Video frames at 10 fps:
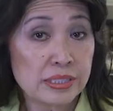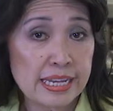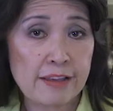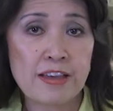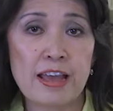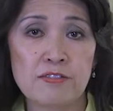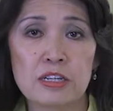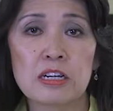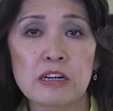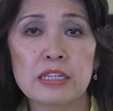a safe haven
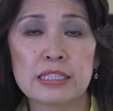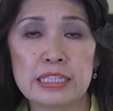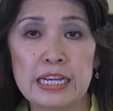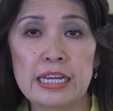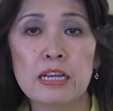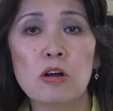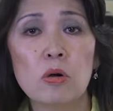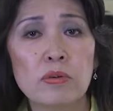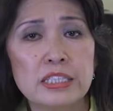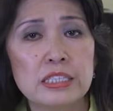currency,
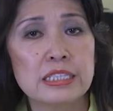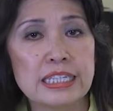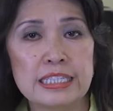originally